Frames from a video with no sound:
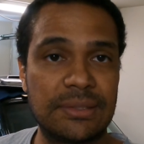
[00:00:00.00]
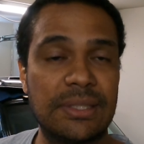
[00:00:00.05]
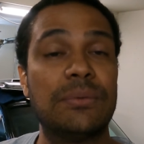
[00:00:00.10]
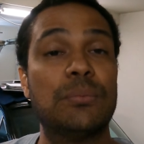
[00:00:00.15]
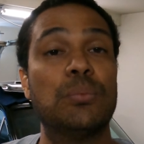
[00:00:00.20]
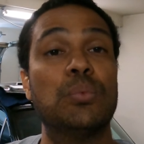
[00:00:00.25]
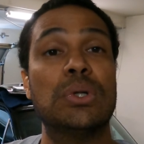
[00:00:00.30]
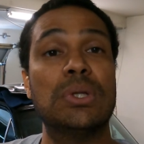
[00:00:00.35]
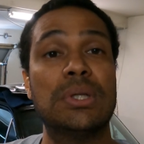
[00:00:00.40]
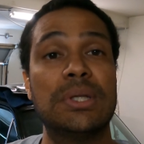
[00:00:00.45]
It
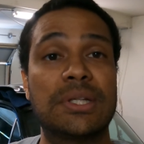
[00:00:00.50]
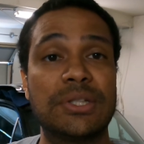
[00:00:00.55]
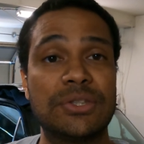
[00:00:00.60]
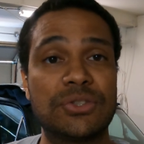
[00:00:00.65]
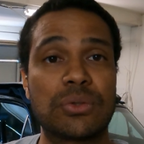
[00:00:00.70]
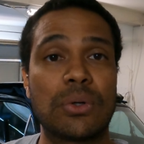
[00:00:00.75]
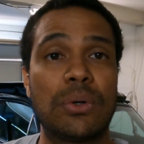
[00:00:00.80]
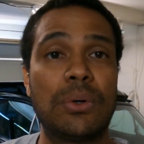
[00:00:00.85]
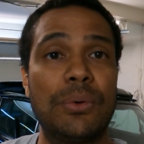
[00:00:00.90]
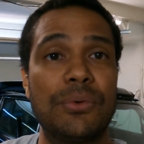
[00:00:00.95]
really
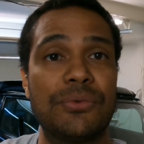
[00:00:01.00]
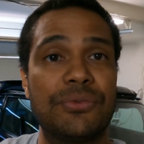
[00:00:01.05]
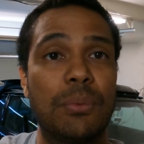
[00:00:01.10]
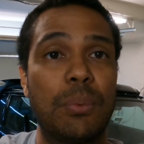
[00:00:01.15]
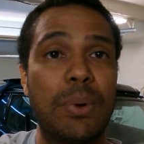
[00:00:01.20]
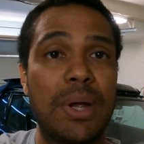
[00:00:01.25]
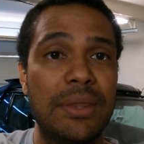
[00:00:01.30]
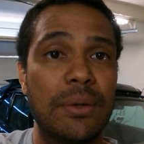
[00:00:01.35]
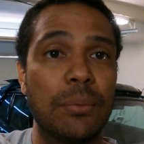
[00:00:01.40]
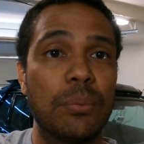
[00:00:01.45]
controls the
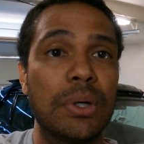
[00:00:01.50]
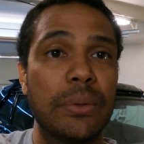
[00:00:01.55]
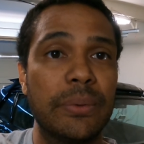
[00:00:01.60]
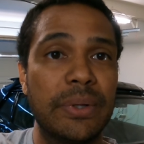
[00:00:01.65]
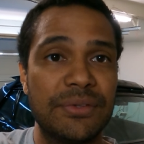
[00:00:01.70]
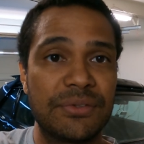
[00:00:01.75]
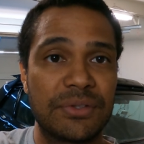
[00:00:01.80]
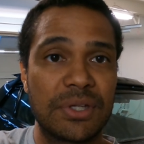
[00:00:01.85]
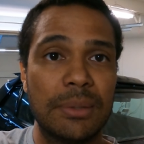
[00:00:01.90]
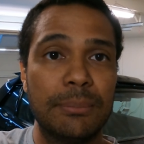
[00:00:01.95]
way the rear
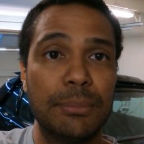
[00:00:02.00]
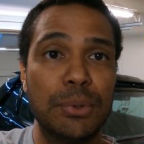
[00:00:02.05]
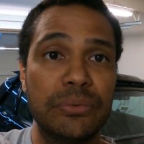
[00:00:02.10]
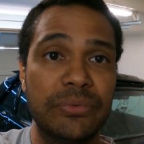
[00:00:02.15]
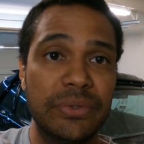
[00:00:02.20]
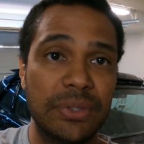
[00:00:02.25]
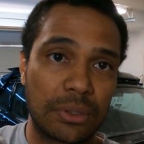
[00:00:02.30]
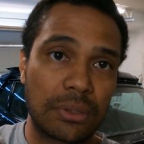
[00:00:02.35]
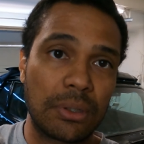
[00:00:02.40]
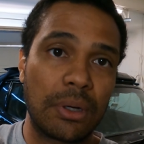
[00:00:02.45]
end is going to move
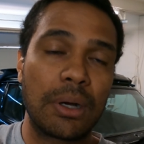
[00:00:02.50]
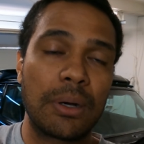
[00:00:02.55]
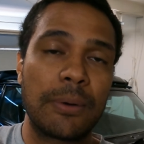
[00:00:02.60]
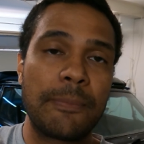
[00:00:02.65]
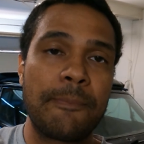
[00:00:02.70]
in the car.